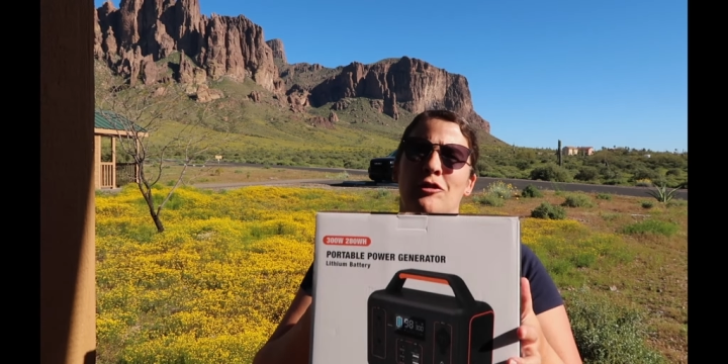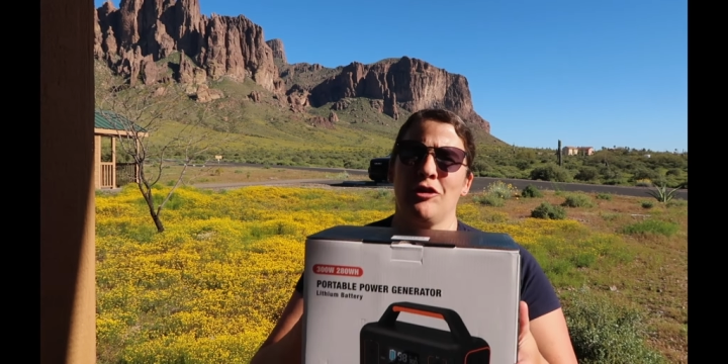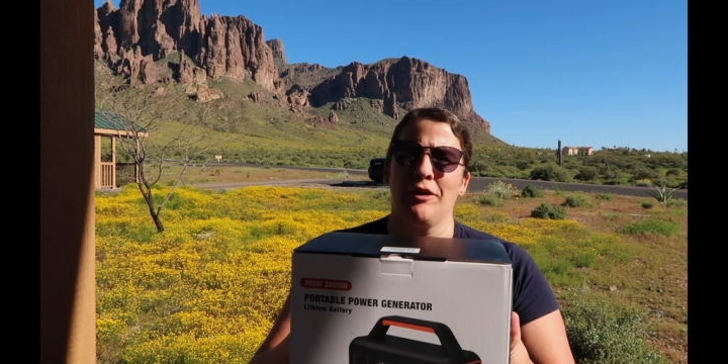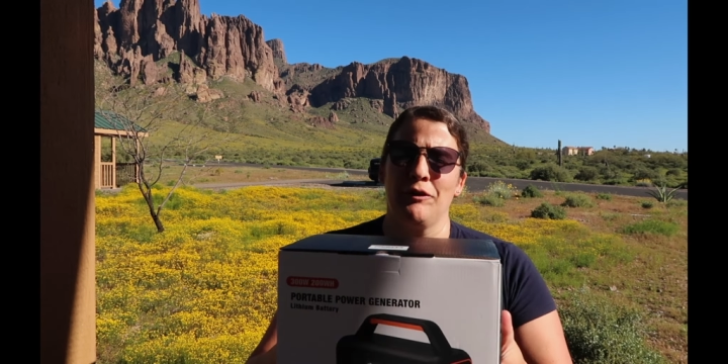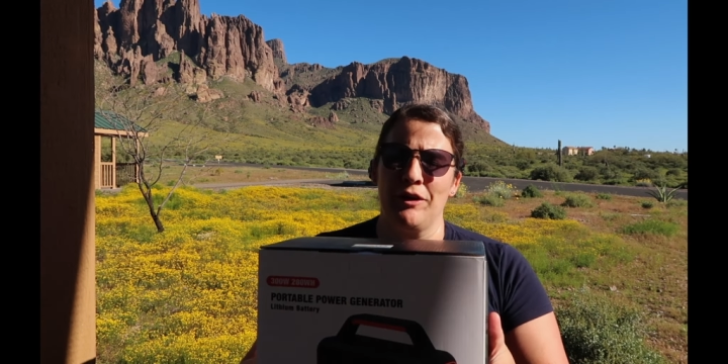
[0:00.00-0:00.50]

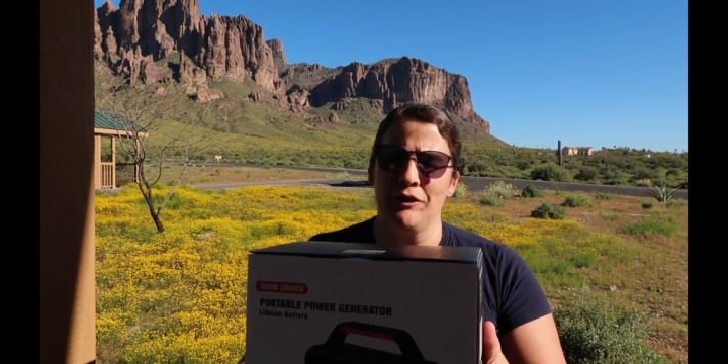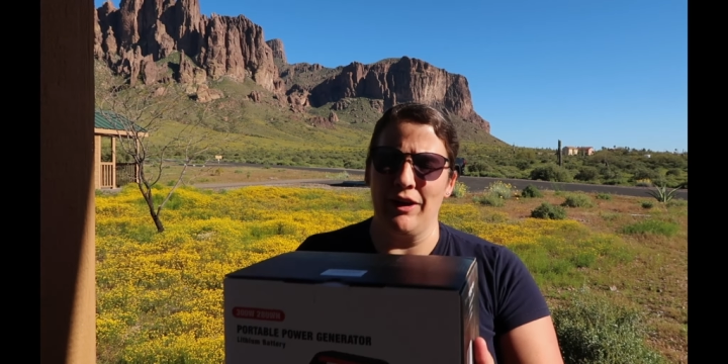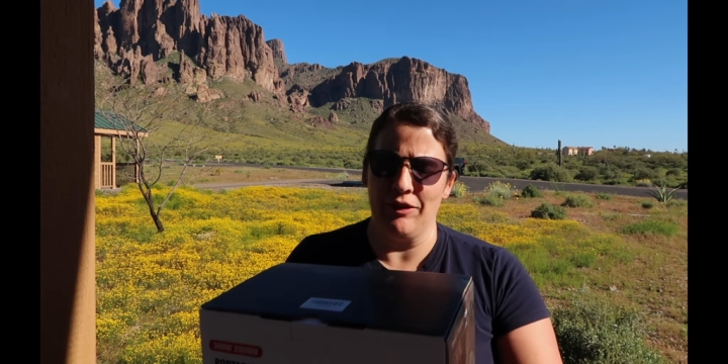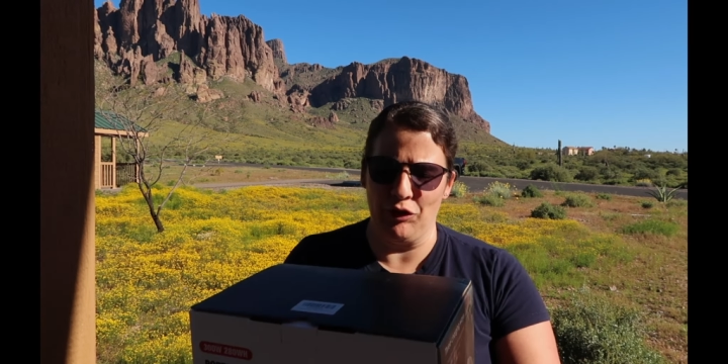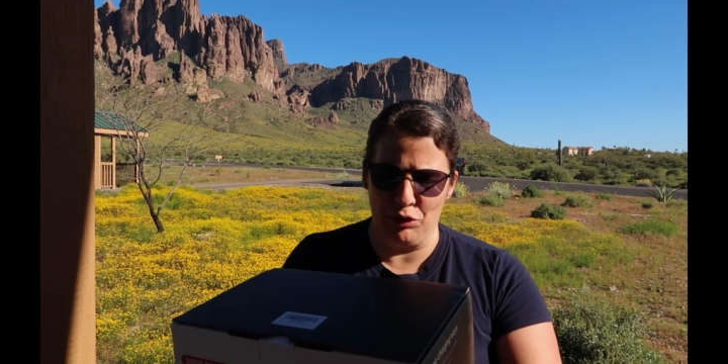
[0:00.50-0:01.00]
Generator.
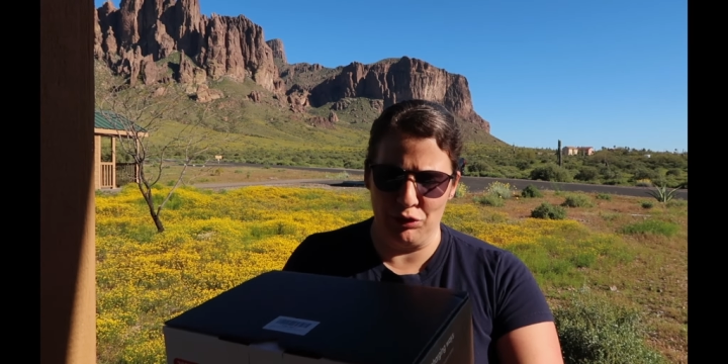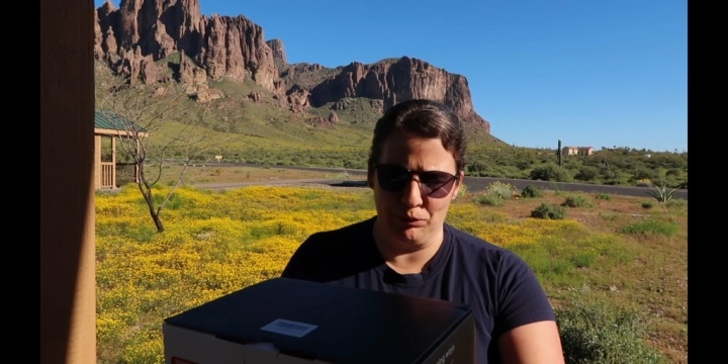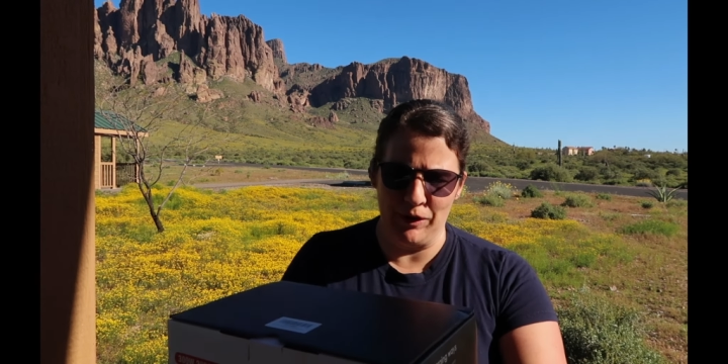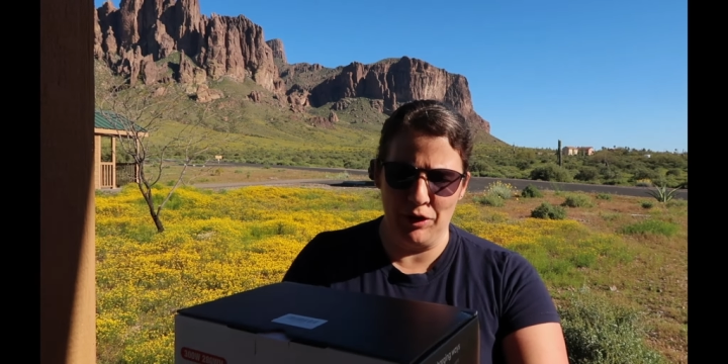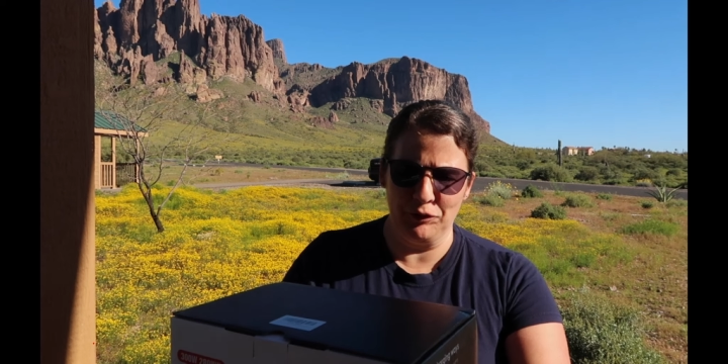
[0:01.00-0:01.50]
It's a
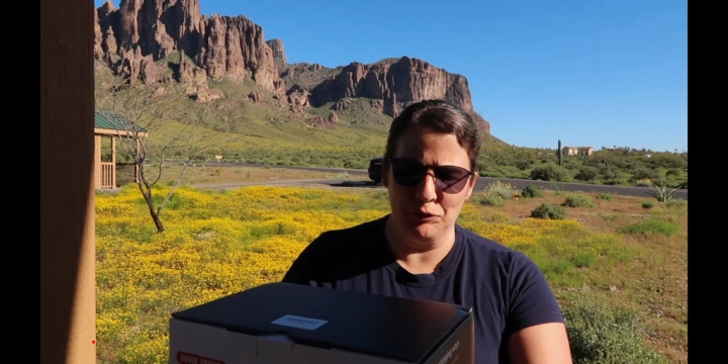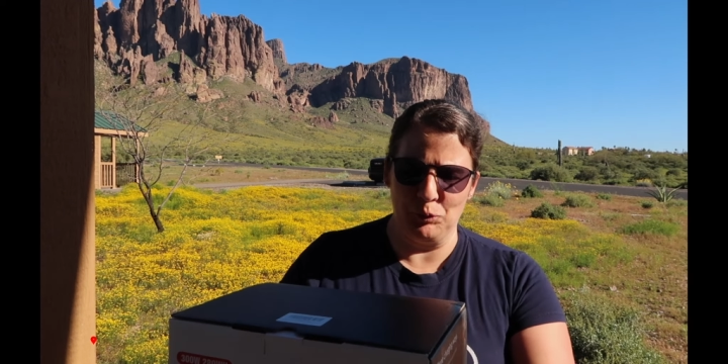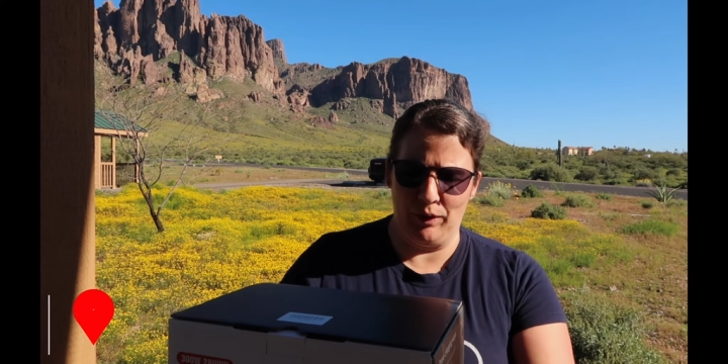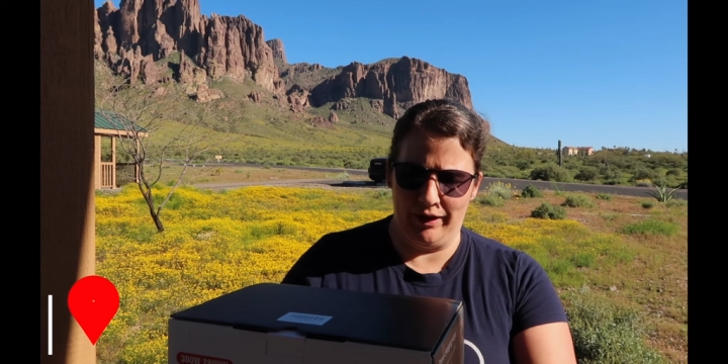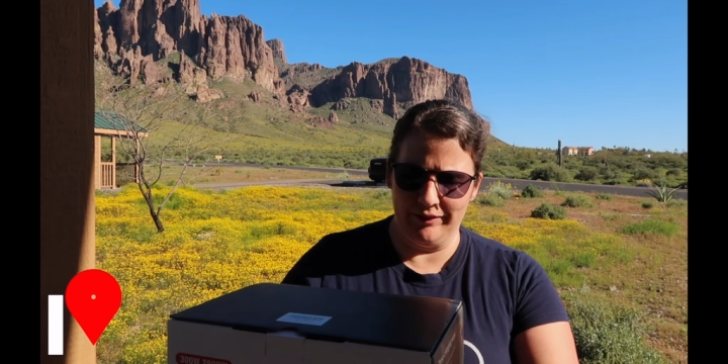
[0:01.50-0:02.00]
300
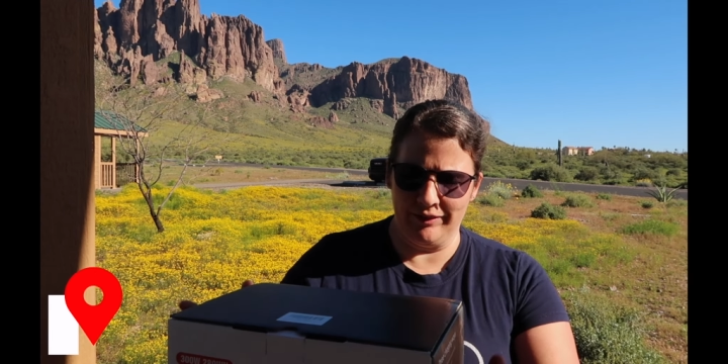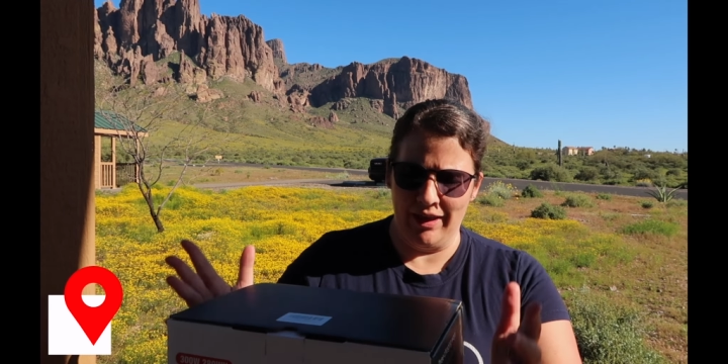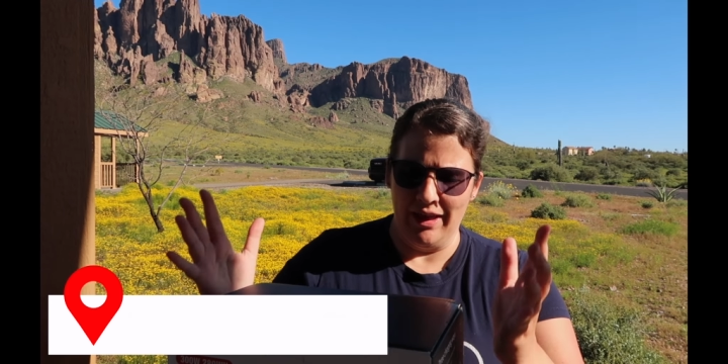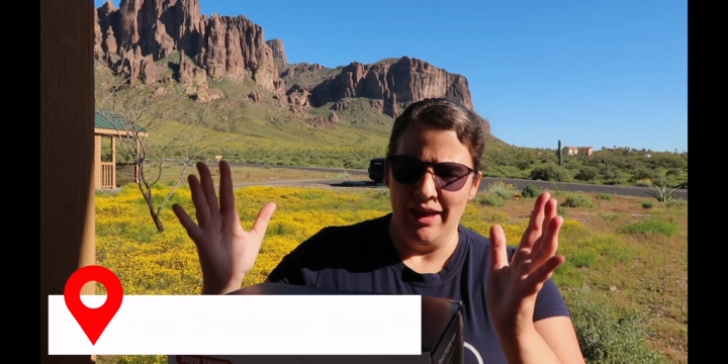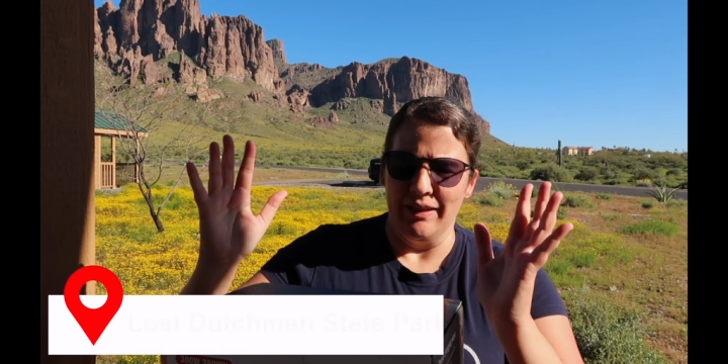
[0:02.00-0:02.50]
watt
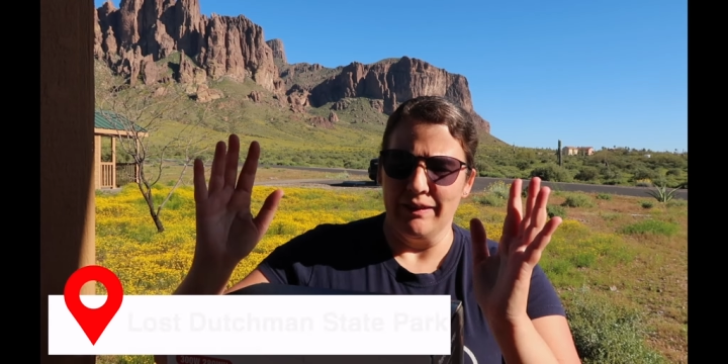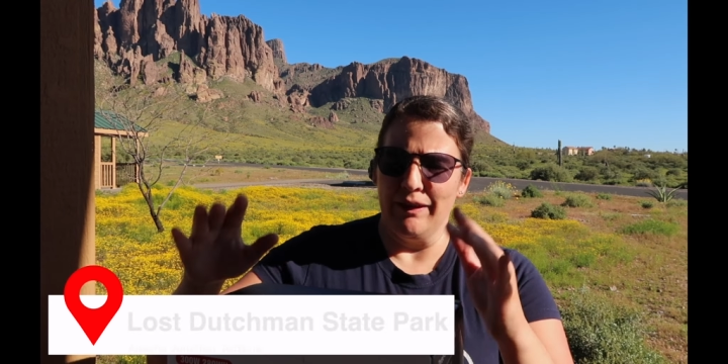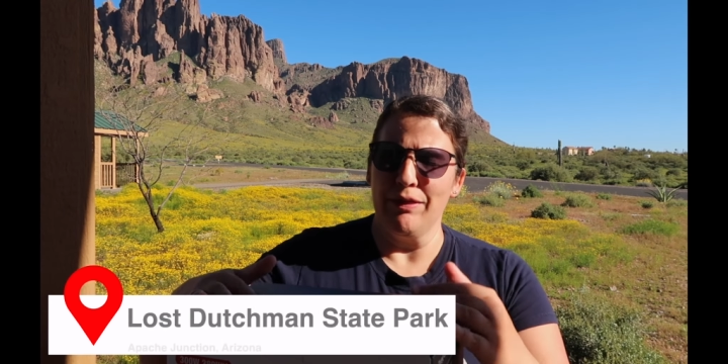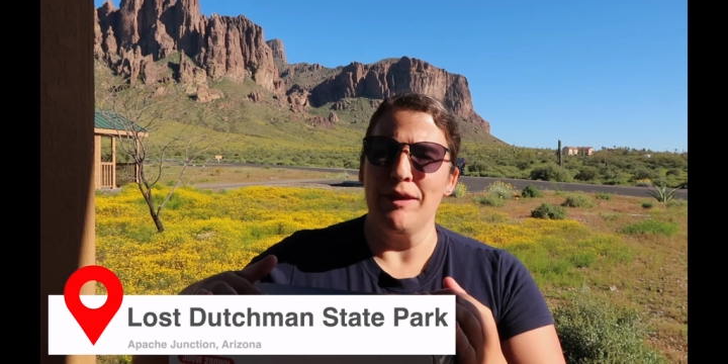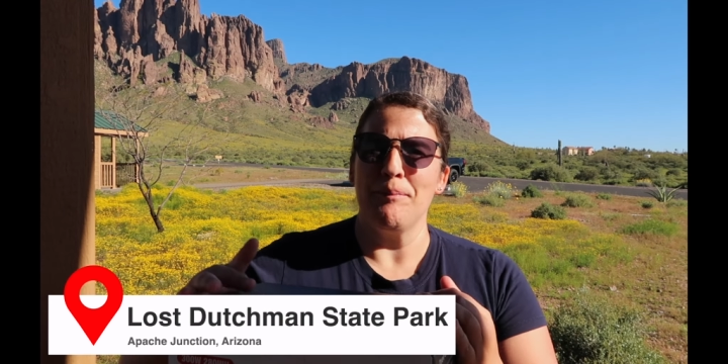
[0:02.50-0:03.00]

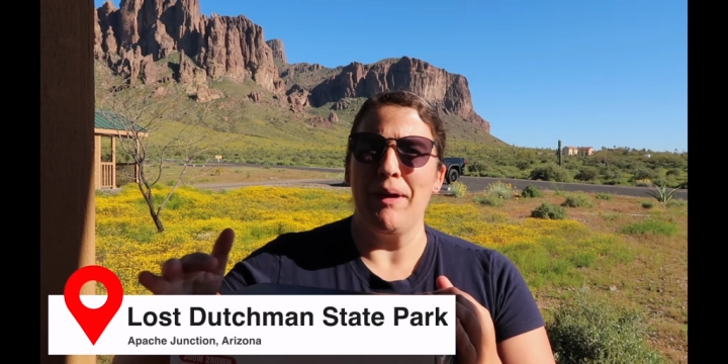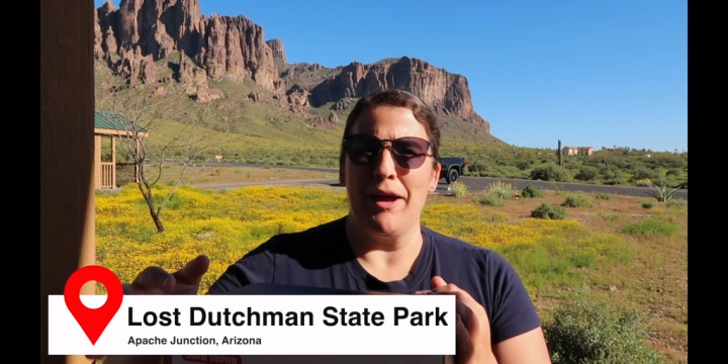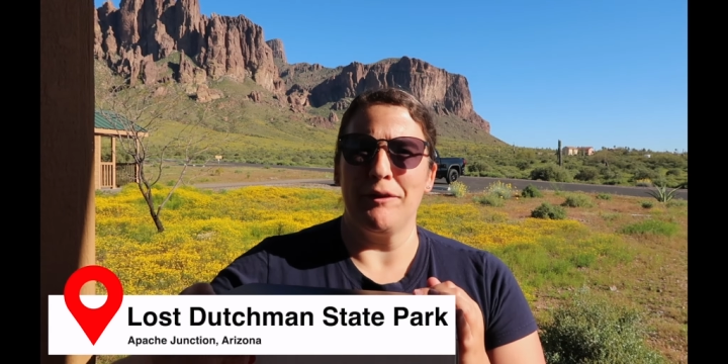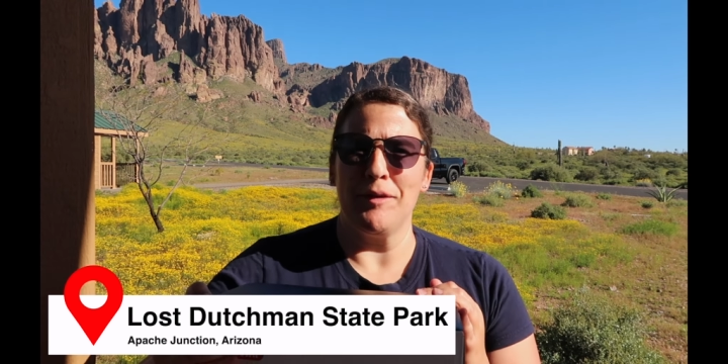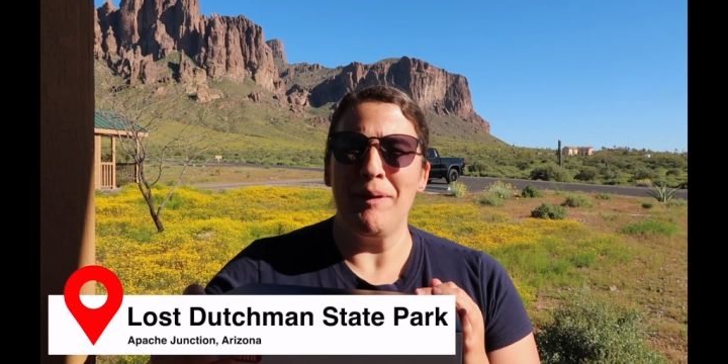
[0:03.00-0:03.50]
lithium battery.